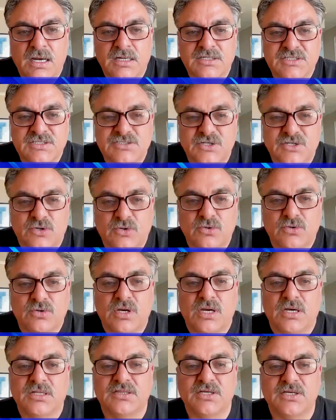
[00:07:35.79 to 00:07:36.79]
So
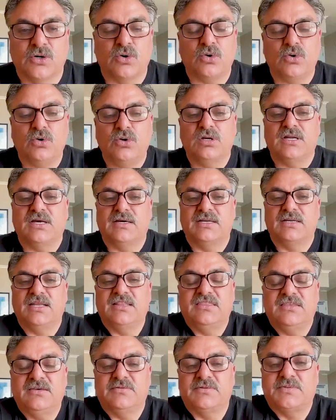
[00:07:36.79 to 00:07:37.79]
the whole
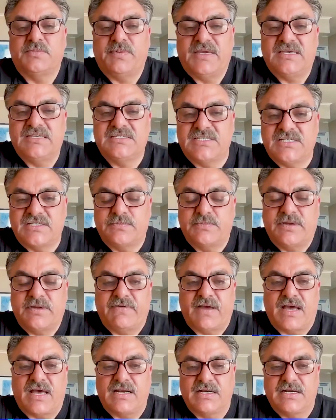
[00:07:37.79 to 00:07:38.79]
lithium space has been
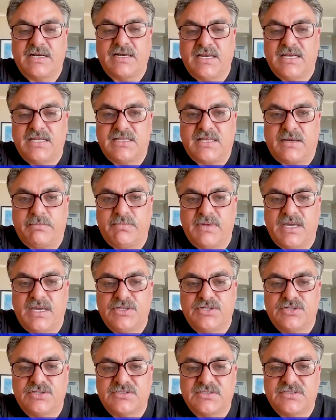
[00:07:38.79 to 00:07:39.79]
validated that
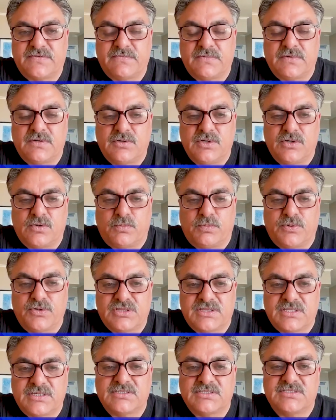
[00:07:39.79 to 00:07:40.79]
majors have, you know,
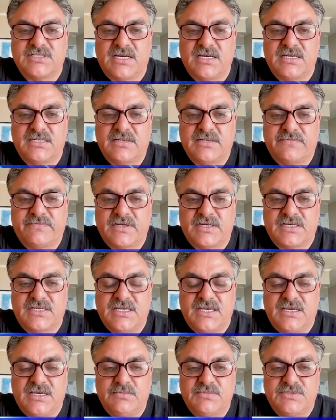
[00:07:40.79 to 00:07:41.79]
put their scientific
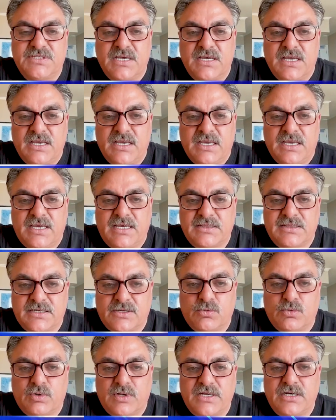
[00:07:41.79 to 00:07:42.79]
teams and
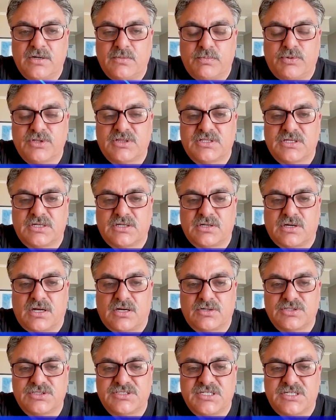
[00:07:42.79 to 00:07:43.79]
they're willing to put their
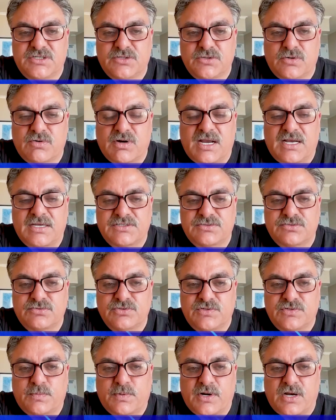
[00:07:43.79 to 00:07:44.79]
dollars into
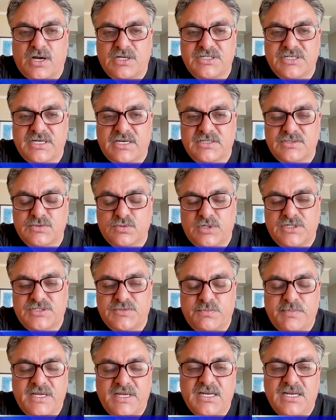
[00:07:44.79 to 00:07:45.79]
grassroots projects,
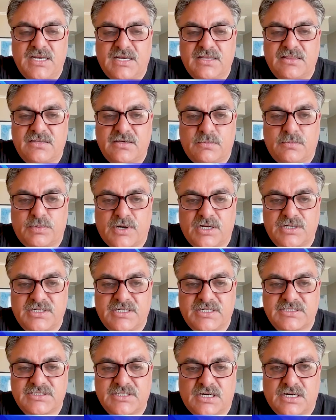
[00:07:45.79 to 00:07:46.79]
which many lithium
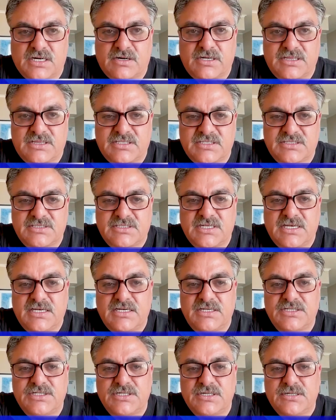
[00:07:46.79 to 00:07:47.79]
projects are at this
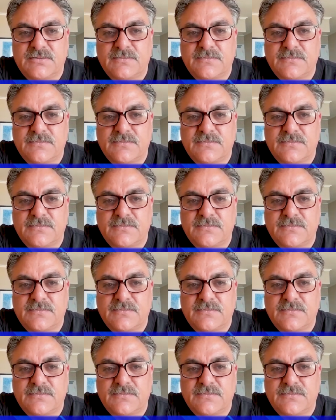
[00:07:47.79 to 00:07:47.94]
stage.